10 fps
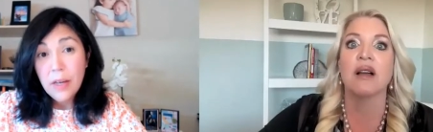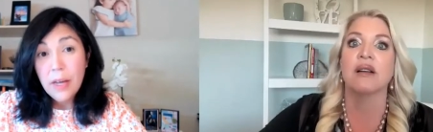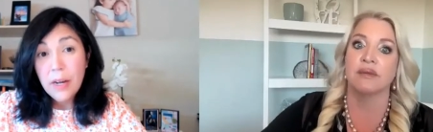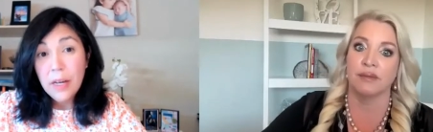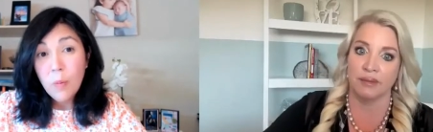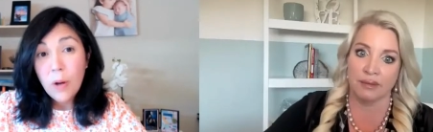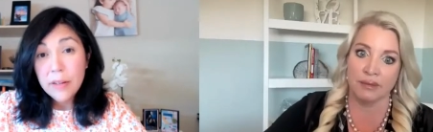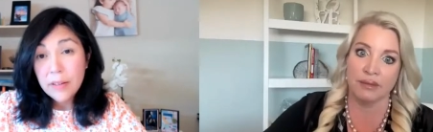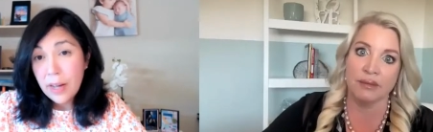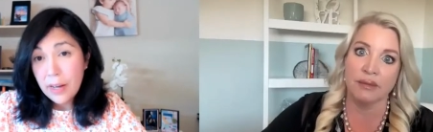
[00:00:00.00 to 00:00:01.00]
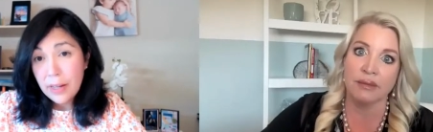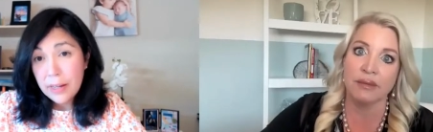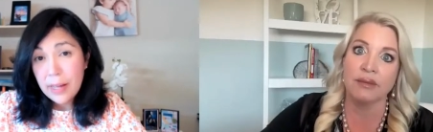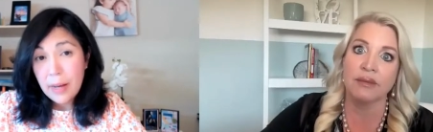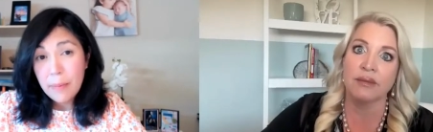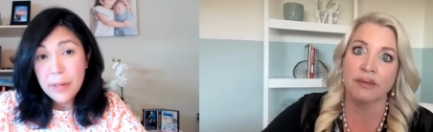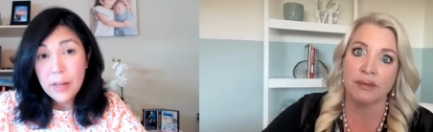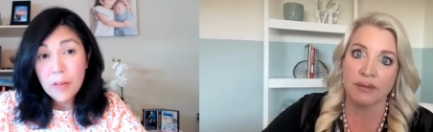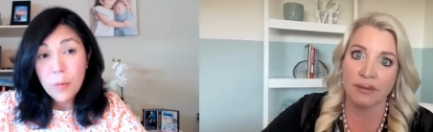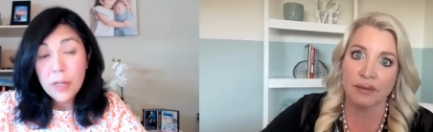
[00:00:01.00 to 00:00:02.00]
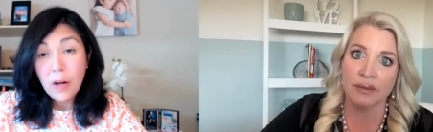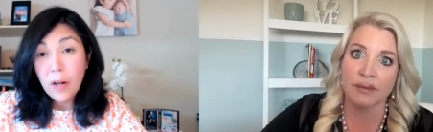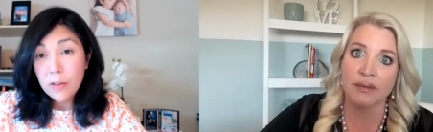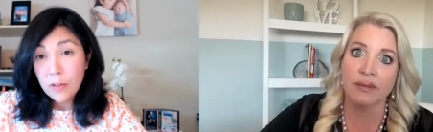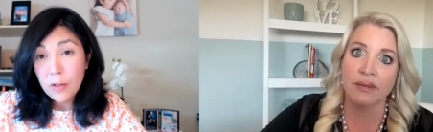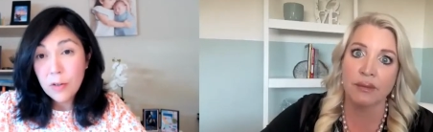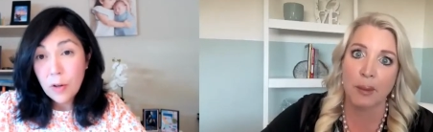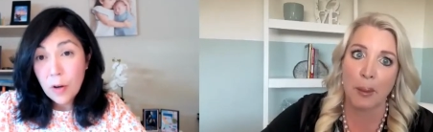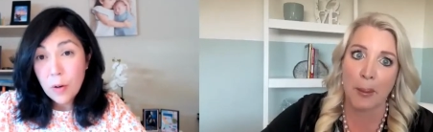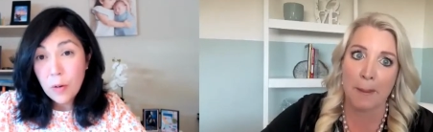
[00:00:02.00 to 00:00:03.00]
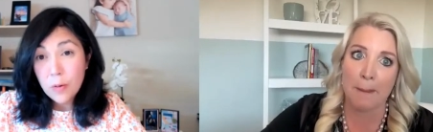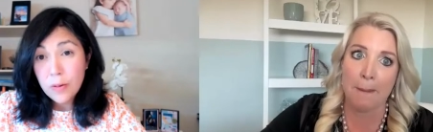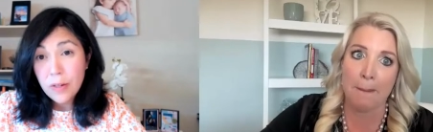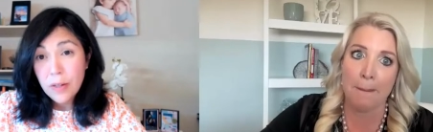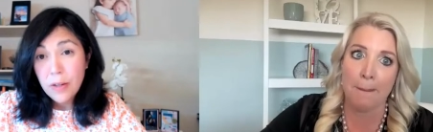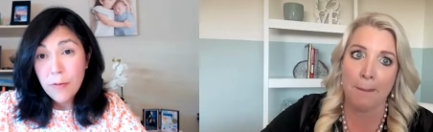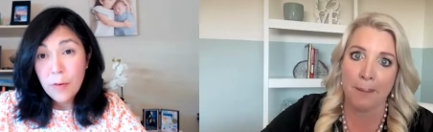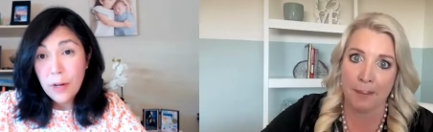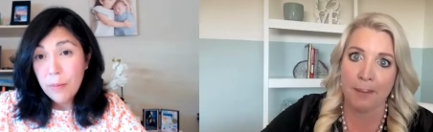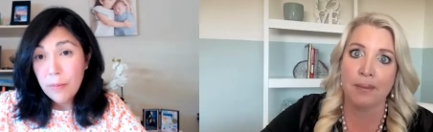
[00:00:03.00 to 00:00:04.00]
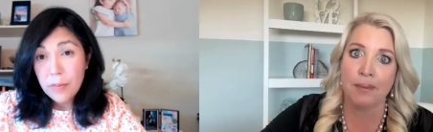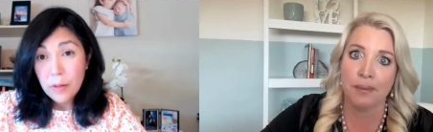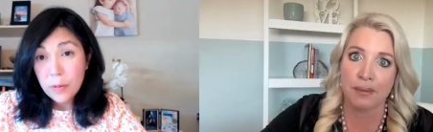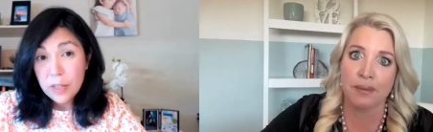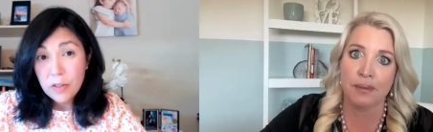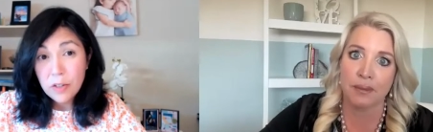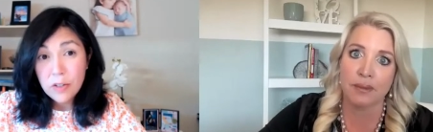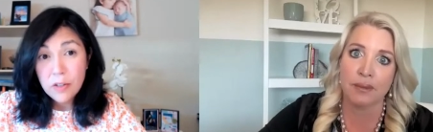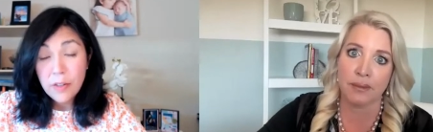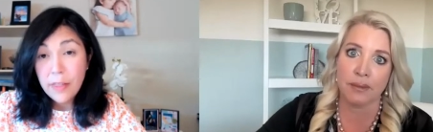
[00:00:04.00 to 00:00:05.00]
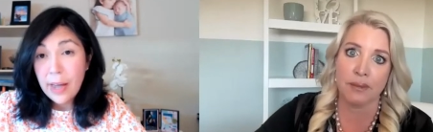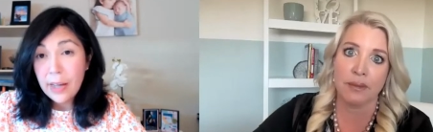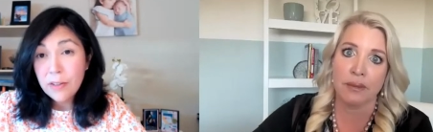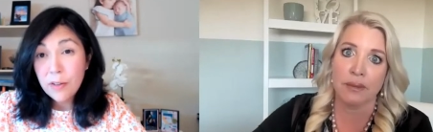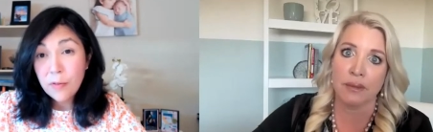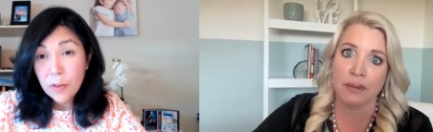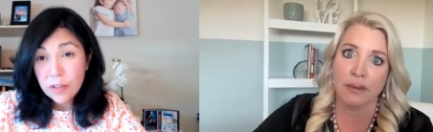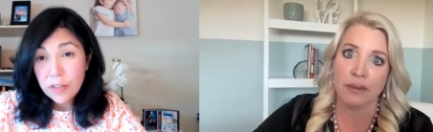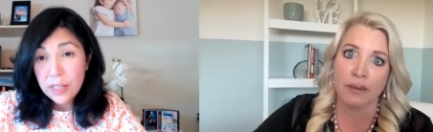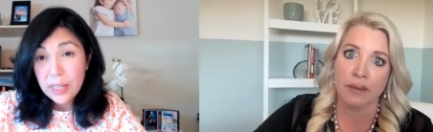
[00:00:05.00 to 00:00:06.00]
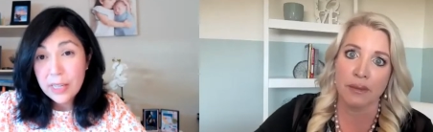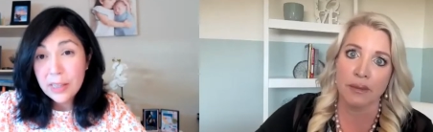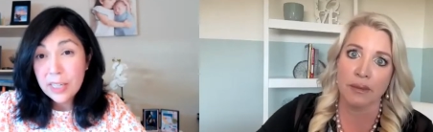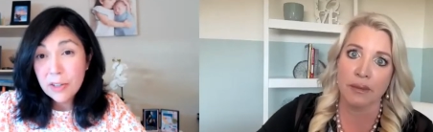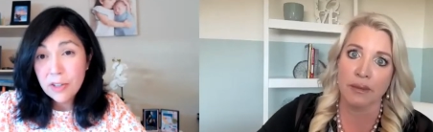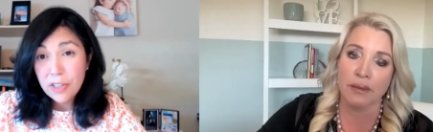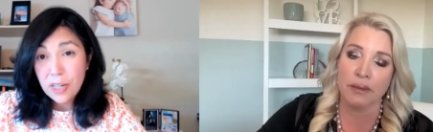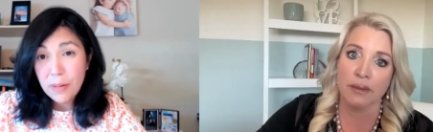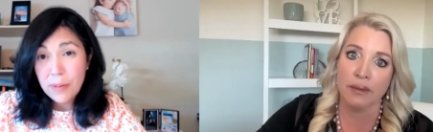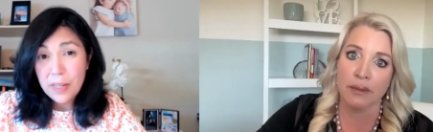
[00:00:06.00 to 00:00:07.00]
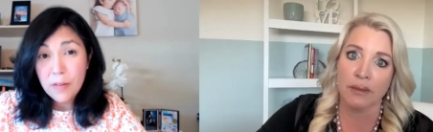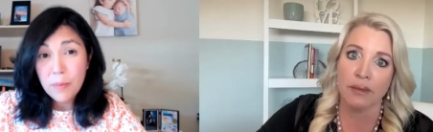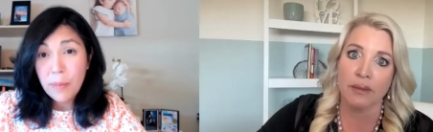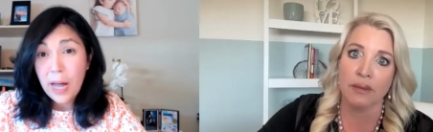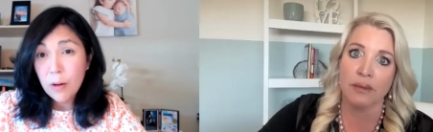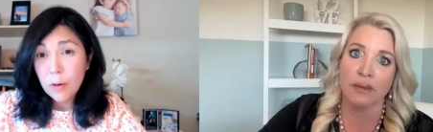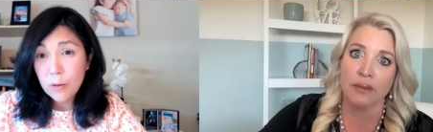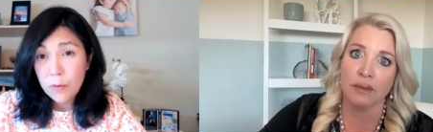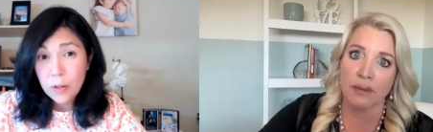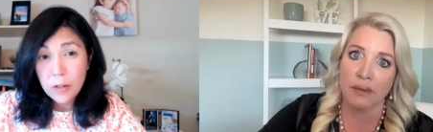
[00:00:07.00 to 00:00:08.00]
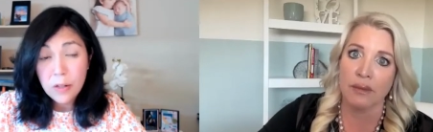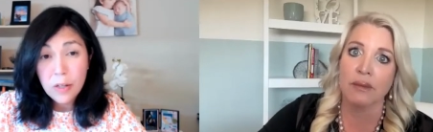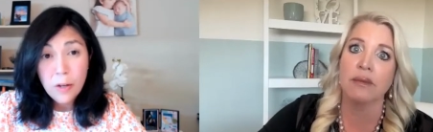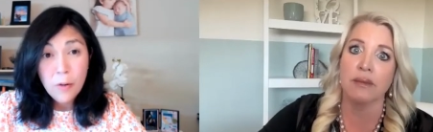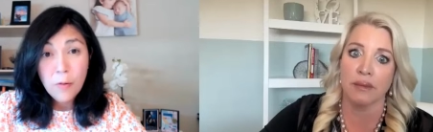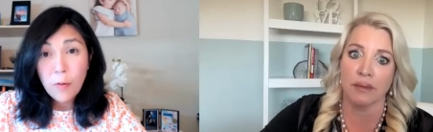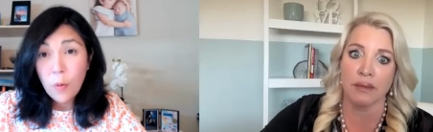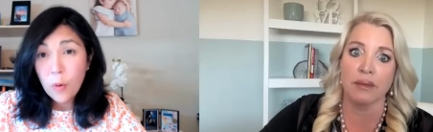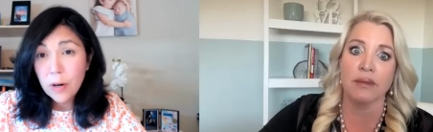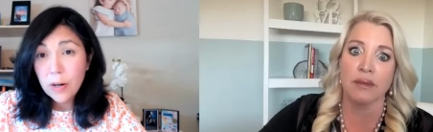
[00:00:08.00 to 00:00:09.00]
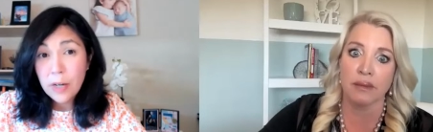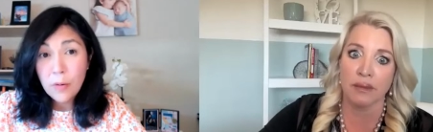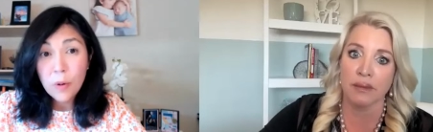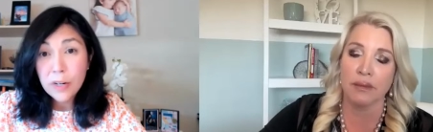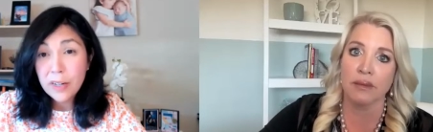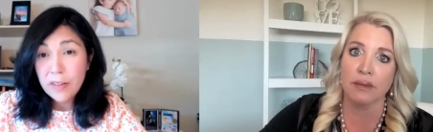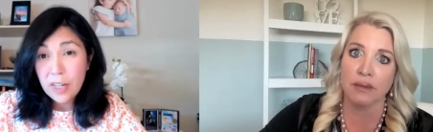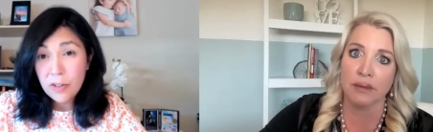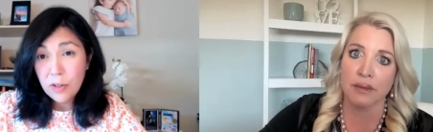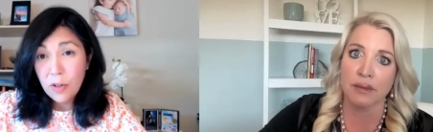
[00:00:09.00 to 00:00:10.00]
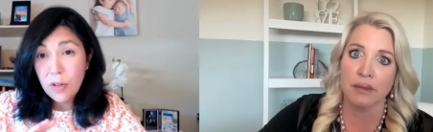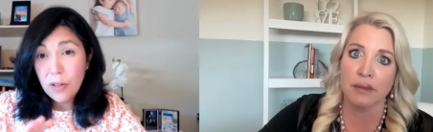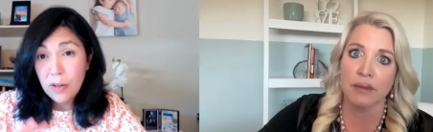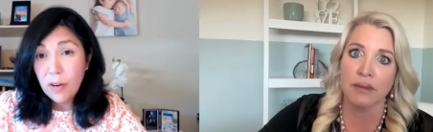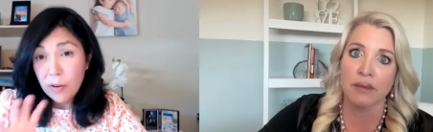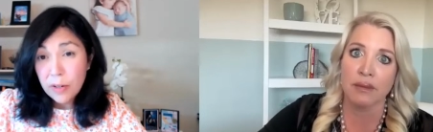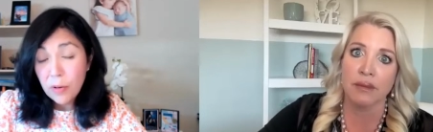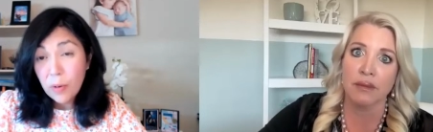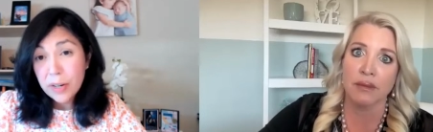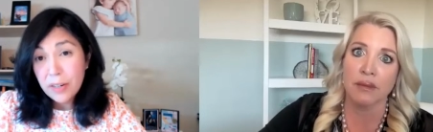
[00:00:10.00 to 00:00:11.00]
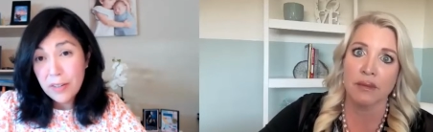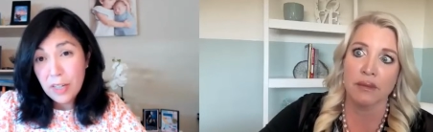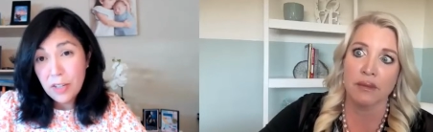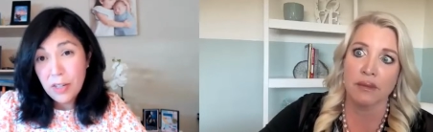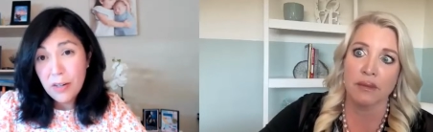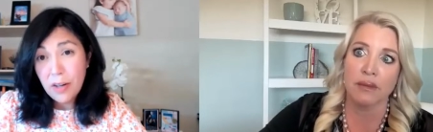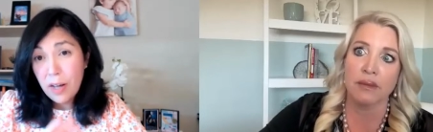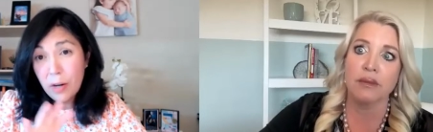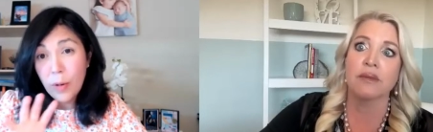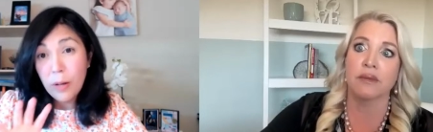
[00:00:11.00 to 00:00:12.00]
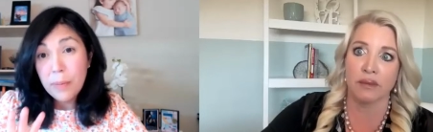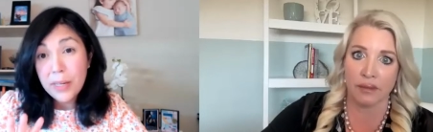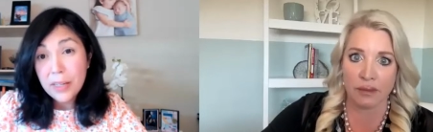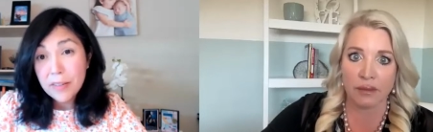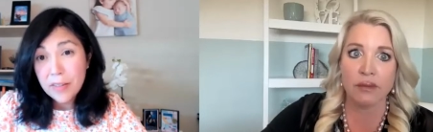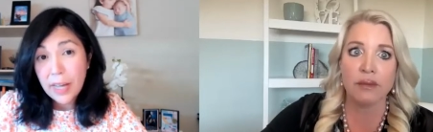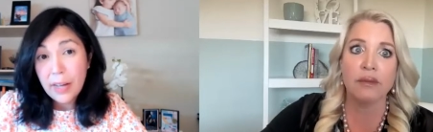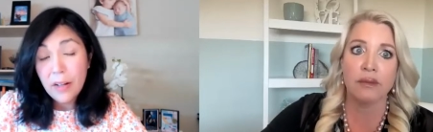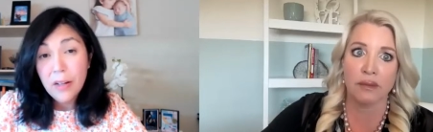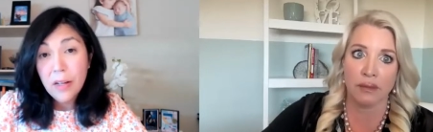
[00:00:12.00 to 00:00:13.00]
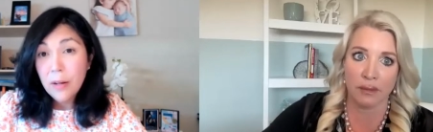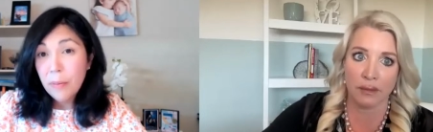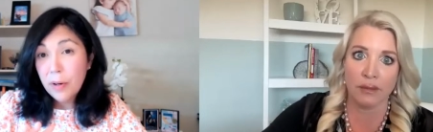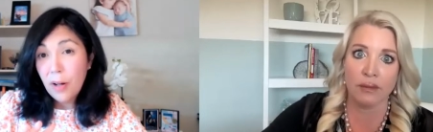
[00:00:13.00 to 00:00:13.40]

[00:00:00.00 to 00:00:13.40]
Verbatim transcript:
Speaker 1: And I want to highlight that because we also know from the research that diversity in leadership is powerful mm-hmm. for an organizational or an organization on a well-being scale, but